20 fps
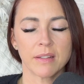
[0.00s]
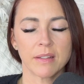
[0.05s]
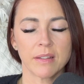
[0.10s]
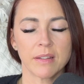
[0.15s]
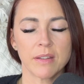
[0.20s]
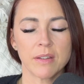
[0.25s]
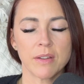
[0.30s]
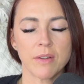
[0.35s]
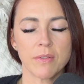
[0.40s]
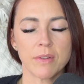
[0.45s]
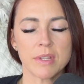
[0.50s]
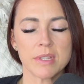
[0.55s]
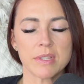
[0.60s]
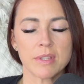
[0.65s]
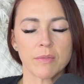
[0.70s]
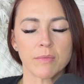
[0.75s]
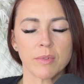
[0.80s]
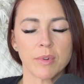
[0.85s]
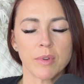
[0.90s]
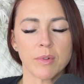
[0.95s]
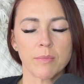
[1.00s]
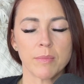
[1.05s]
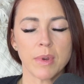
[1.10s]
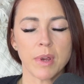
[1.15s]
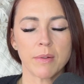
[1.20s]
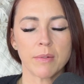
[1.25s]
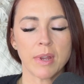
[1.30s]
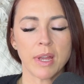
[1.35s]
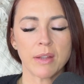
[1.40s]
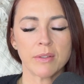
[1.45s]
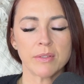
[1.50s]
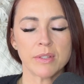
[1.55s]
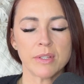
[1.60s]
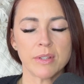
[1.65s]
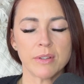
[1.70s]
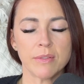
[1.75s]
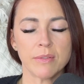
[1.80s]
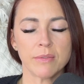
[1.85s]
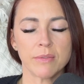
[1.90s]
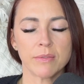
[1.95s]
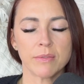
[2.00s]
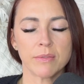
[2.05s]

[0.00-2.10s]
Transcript: Notice the room around you.